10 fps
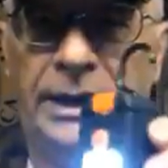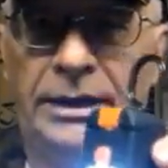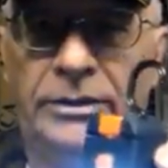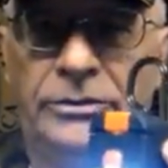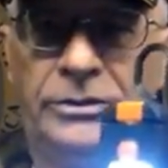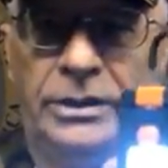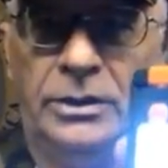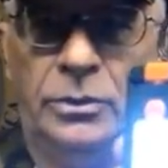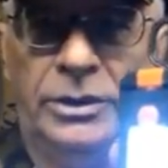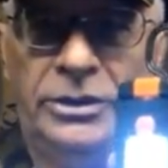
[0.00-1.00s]
is
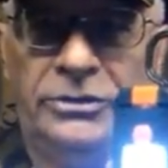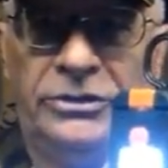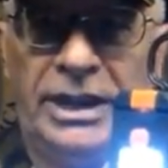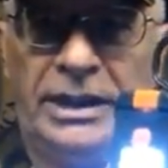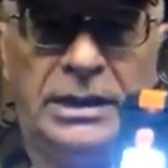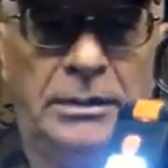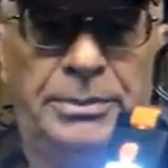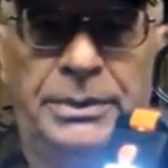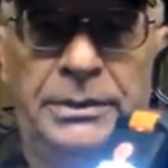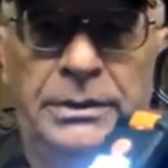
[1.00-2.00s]
when you set it up,